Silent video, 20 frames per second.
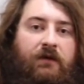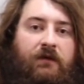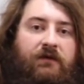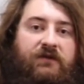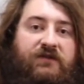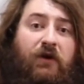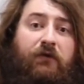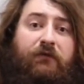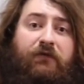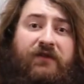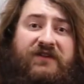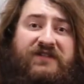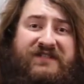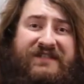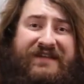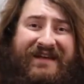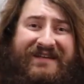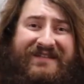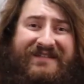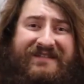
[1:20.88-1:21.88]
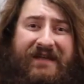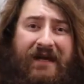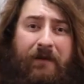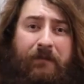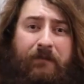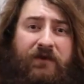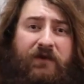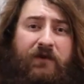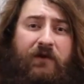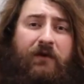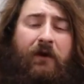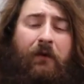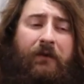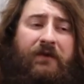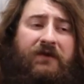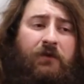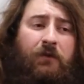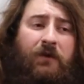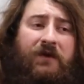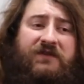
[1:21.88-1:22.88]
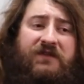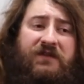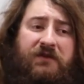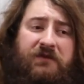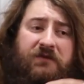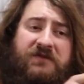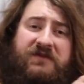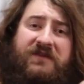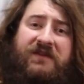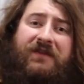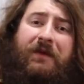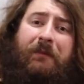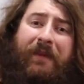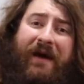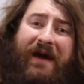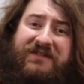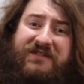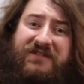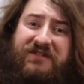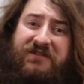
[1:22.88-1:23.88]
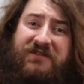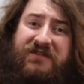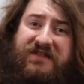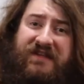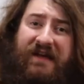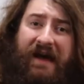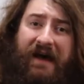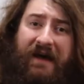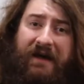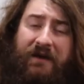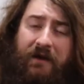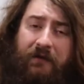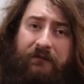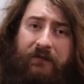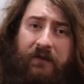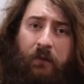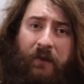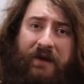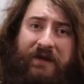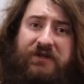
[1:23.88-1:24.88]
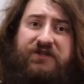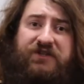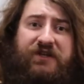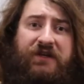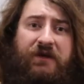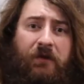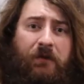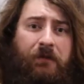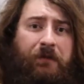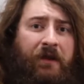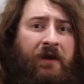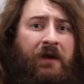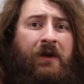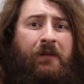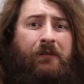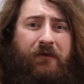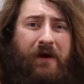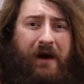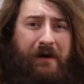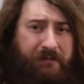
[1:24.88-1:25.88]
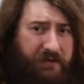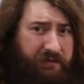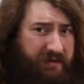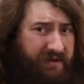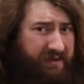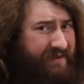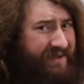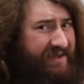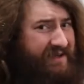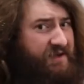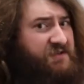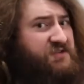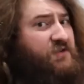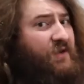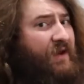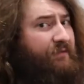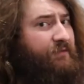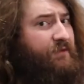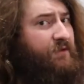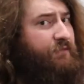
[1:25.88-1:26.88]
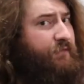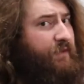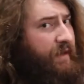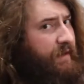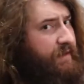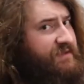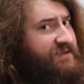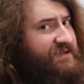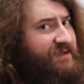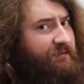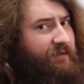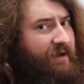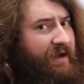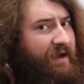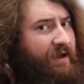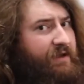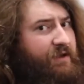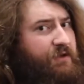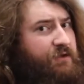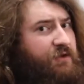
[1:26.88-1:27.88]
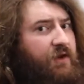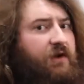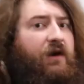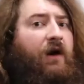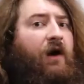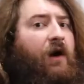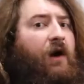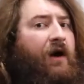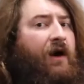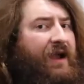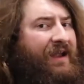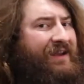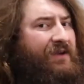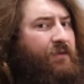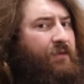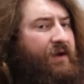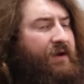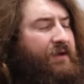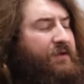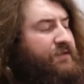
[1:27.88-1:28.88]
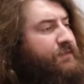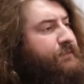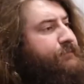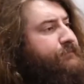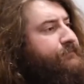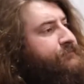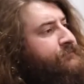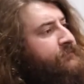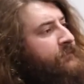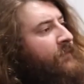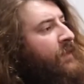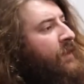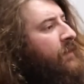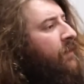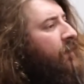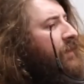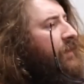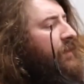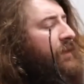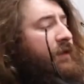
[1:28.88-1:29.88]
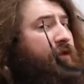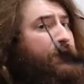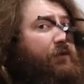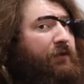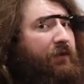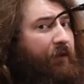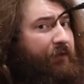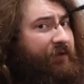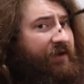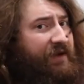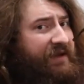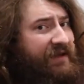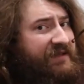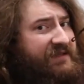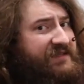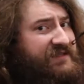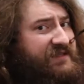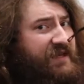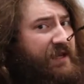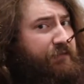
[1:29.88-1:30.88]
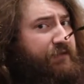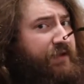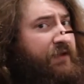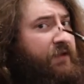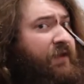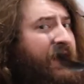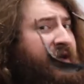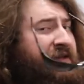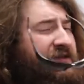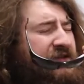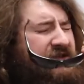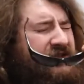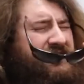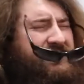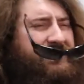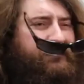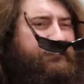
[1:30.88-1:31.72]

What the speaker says: So for this next step, you're going to want to use the passenger side of the windshield, probably because you have no friends that ride in your car anyway. You're going to need safety glasses